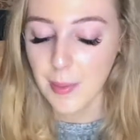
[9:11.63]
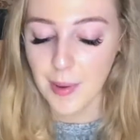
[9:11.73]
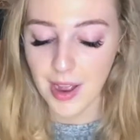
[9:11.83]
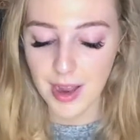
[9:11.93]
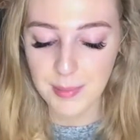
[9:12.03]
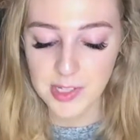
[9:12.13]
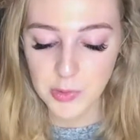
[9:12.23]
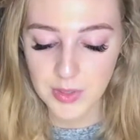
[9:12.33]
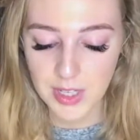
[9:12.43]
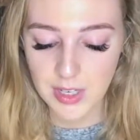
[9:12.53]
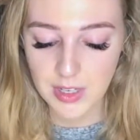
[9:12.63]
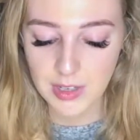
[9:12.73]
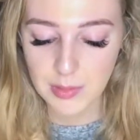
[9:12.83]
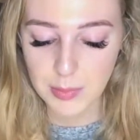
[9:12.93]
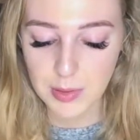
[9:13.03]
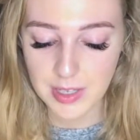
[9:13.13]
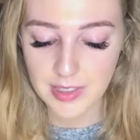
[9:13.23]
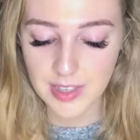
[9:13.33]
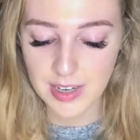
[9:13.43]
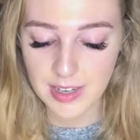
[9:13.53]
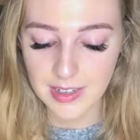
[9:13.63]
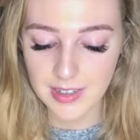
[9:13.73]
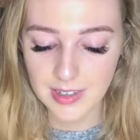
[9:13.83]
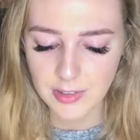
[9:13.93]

But I miss when they played like